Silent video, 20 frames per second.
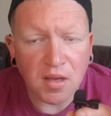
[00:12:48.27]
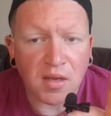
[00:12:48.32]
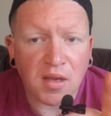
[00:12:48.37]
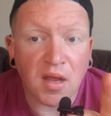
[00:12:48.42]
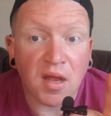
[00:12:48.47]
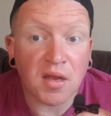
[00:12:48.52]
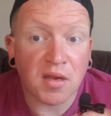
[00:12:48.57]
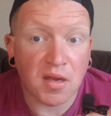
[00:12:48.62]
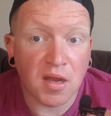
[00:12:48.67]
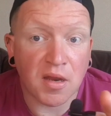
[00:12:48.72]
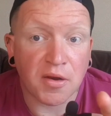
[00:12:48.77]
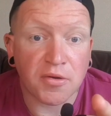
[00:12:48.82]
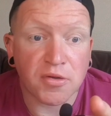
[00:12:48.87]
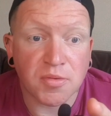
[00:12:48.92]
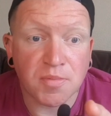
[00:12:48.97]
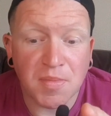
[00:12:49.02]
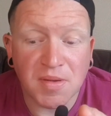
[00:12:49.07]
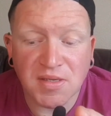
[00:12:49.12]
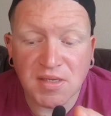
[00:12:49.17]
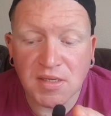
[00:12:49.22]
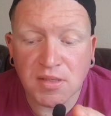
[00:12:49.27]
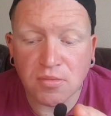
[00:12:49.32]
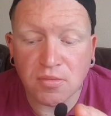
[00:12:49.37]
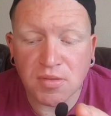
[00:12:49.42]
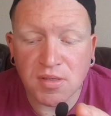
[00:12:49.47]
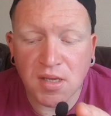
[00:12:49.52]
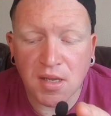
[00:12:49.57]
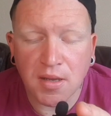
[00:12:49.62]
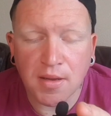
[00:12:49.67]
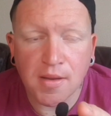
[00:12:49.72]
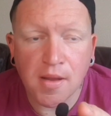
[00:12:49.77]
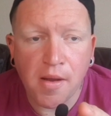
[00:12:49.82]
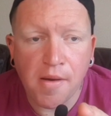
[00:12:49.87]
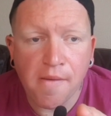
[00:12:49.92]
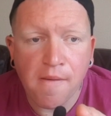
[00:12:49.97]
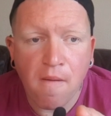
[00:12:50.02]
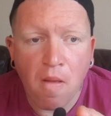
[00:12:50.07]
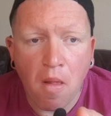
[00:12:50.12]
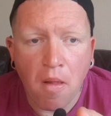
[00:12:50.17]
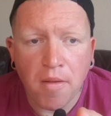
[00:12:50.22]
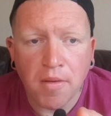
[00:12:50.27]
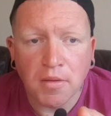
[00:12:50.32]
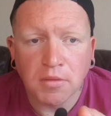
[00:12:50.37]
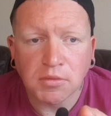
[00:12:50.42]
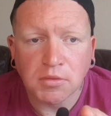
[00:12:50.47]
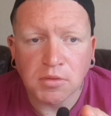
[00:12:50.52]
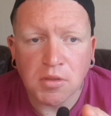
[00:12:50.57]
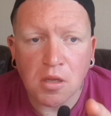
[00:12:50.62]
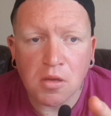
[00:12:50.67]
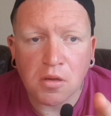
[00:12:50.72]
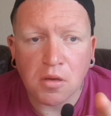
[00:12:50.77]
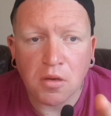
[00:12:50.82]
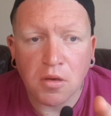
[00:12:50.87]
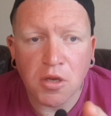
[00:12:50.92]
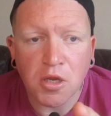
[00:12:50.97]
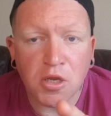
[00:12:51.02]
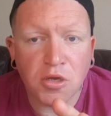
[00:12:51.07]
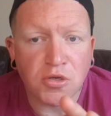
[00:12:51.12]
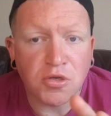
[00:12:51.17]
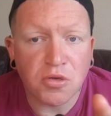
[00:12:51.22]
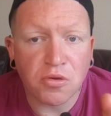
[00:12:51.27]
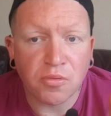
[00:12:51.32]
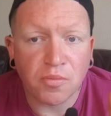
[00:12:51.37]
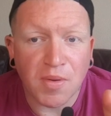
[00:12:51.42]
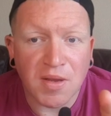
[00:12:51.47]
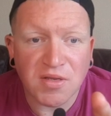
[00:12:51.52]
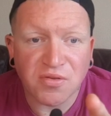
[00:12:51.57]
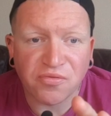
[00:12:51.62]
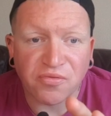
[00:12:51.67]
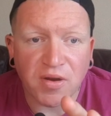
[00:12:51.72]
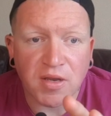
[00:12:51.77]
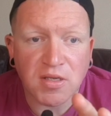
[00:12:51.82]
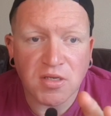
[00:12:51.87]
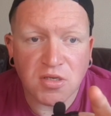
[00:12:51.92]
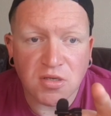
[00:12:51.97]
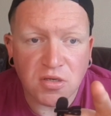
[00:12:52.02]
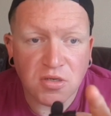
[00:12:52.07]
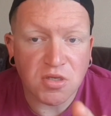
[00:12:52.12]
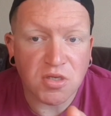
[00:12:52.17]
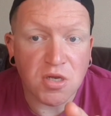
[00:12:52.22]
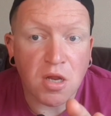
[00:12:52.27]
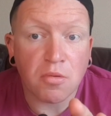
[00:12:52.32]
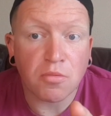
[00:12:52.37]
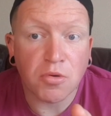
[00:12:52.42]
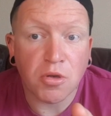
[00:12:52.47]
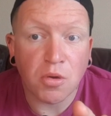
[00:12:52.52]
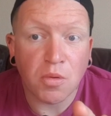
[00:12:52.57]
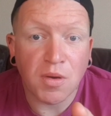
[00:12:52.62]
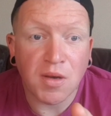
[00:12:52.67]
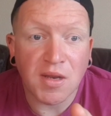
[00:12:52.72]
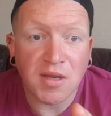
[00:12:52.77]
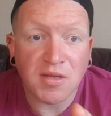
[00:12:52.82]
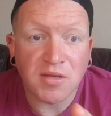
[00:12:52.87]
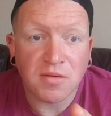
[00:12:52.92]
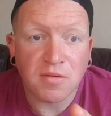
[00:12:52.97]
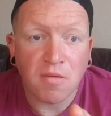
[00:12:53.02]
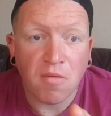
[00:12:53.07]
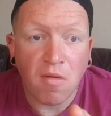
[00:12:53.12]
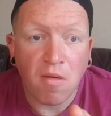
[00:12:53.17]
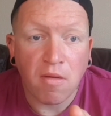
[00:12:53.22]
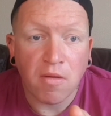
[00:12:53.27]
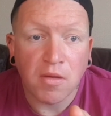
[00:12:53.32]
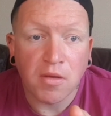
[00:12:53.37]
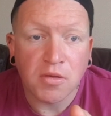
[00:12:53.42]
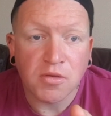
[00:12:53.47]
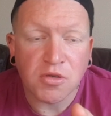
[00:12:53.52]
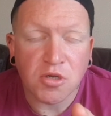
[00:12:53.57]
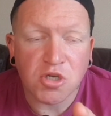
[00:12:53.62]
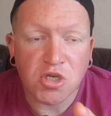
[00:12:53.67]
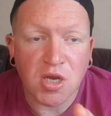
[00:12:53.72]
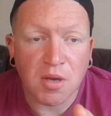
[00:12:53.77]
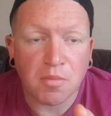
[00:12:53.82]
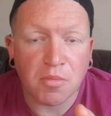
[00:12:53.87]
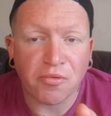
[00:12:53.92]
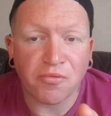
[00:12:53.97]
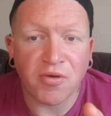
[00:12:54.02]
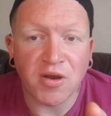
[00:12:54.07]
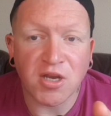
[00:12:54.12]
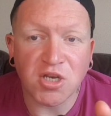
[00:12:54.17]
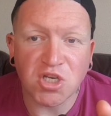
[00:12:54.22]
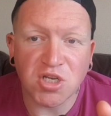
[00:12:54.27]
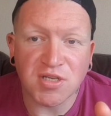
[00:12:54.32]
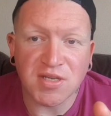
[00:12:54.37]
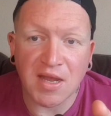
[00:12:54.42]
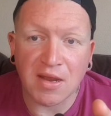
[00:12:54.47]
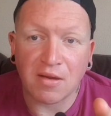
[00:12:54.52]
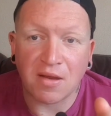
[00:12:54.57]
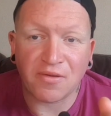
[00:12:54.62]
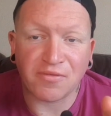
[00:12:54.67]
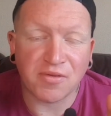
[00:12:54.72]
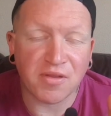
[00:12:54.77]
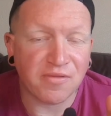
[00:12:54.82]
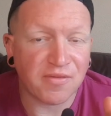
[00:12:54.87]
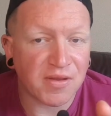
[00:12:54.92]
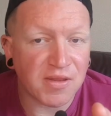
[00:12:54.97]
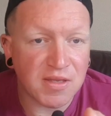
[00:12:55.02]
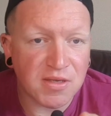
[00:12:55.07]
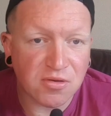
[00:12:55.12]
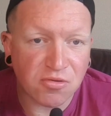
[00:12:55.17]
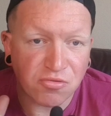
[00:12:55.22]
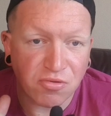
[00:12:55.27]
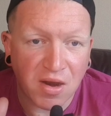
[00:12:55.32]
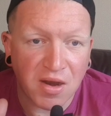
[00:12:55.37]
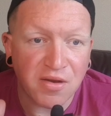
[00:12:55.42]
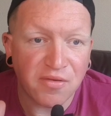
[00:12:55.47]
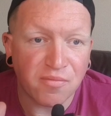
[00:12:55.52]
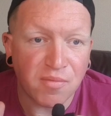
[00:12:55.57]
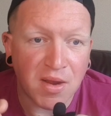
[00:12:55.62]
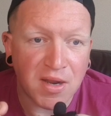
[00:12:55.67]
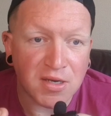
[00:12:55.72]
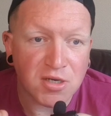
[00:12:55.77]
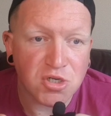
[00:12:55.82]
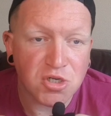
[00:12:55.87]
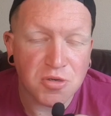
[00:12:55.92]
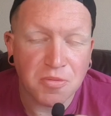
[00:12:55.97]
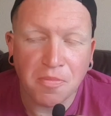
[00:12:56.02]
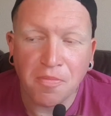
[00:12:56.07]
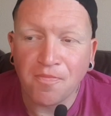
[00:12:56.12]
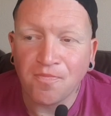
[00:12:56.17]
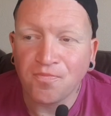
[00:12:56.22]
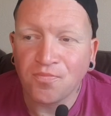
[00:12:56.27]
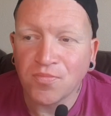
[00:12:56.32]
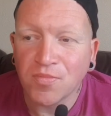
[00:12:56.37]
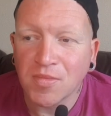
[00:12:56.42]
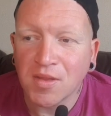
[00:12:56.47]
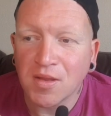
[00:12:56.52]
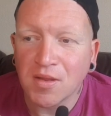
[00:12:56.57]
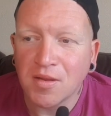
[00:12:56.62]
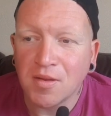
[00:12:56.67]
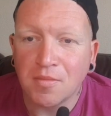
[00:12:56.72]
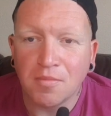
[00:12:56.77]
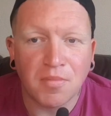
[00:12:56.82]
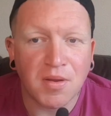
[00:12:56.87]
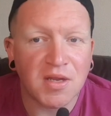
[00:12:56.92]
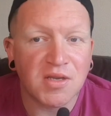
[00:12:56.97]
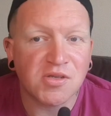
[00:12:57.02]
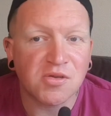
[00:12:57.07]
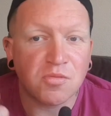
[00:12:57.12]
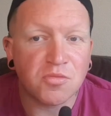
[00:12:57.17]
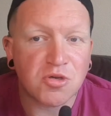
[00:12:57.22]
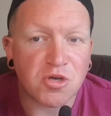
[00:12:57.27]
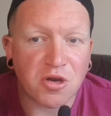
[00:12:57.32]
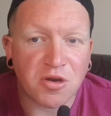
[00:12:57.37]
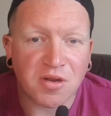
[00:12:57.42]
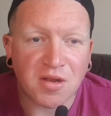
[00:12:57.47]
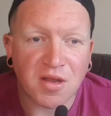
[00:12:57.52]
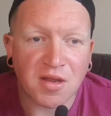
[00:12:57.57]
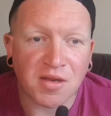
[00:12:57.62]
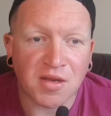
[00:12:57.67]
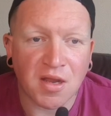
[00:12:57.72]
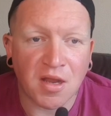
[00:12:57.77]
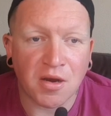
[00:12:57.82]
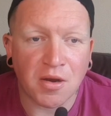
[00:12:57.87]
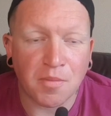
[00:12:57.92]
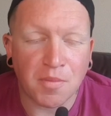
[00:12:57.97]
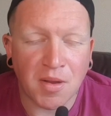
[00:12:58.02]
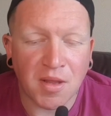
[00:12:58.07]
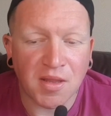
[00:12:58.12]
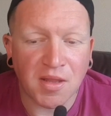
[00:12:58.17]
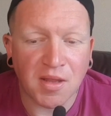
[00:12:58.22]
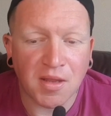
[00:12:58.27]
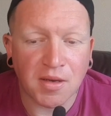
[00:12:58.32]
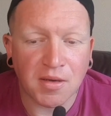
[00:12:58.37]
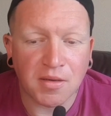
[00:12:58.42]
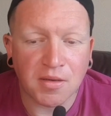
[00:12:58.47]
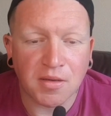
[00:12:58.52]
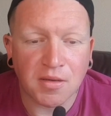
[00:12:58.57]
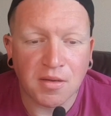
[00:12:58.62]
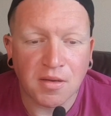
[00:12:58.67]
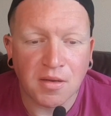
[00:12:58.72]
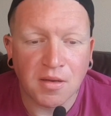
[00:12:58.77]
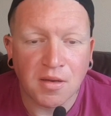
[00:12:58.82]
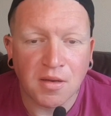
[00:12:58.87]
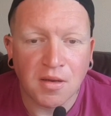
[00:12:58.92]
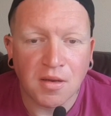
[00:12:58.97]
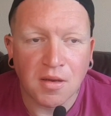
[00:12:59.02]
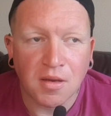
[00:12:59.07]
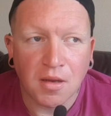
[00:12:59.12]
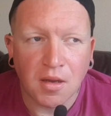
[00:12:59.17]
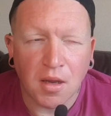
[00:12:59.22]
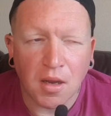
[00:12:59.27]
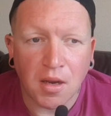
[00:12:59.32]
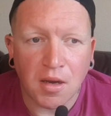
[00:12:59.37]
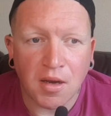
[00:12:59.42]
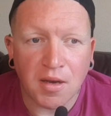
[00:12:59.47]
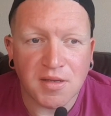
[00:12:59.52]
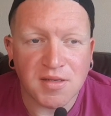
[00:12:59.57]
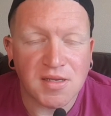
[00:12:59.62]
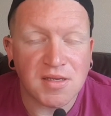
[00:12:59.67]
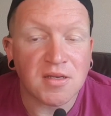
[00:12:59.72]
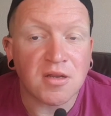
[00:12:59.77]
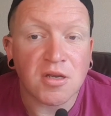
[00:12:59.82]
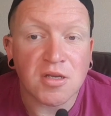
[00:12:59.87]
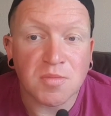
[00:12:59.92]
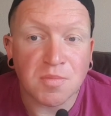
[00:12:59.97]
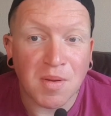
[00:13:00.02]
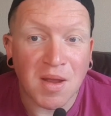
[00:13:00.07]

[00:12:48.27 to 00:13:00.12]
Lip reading: Gargano's missus was like, look, you two are best friends, stop doing this. So Ciampa reaches out after they've had this great match, picks up Johnny Gargano by the hand, and then he's got his